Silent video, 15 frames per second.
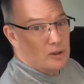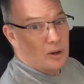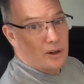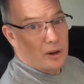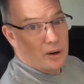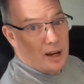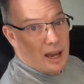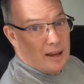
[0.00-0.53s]
I
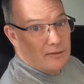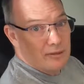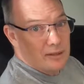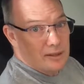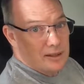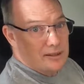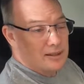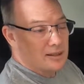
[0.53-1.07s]
don't have in
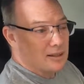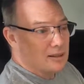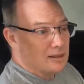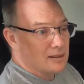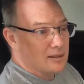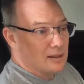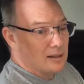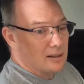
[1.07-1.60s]
this, and
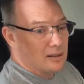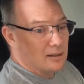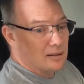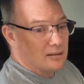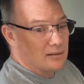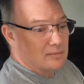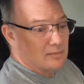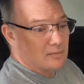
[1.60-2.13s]

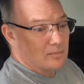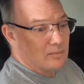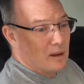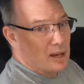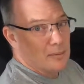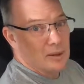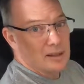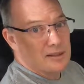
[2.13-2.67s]

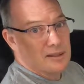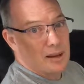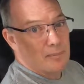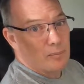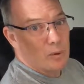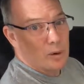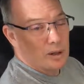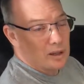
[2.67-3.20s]
maybe at some
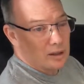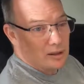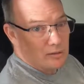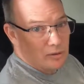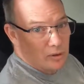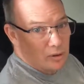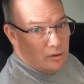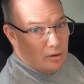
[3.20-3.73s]
point in the
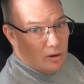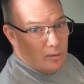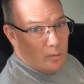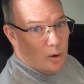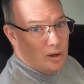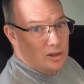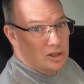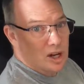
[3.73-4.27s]
future I
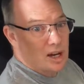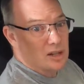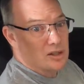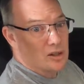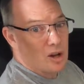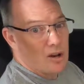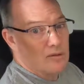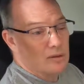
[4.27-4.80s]
might change it
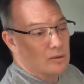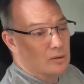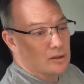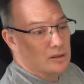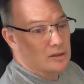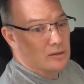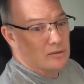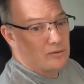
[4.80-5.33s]
over, and
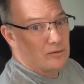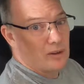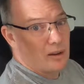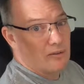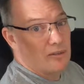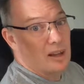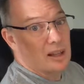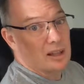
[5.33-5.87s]
it's a
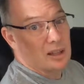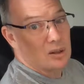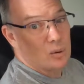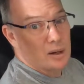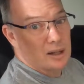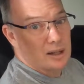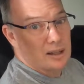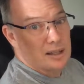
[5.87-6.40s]
fairly
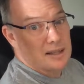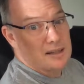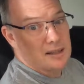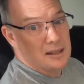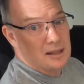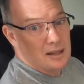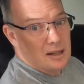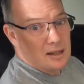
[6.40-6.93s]
quick and easy
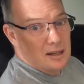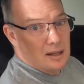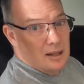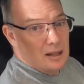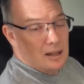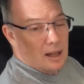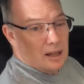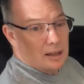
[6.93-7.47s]

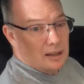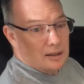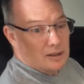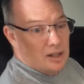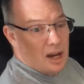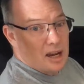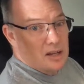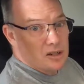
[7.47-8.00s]

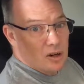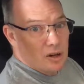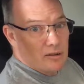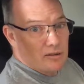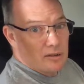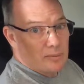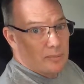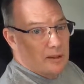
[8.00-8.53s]

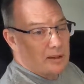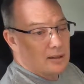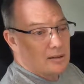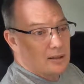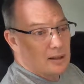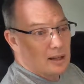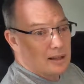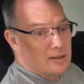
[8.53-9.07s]
changeover, but
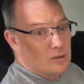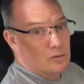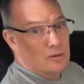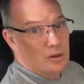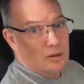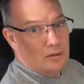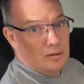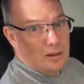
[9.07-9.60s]
it's
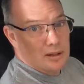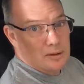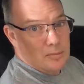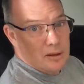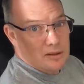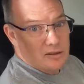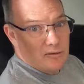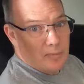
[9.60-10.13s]
also an
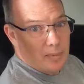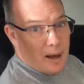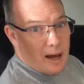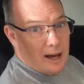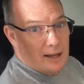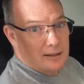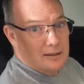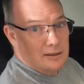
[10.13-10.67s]
expensive
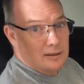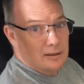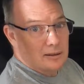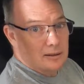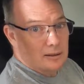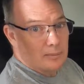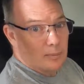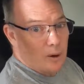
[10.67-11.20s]
part
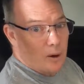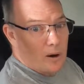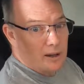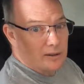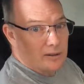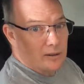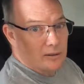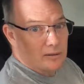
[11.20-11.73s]
to buy,
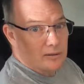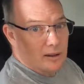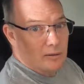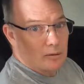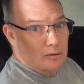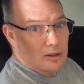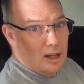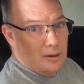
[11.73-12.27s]
so that
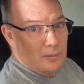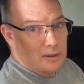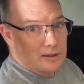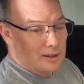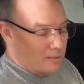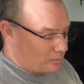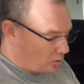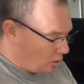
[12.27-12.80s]
will take me
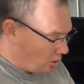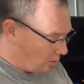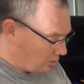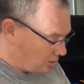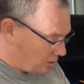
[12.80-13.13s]
some time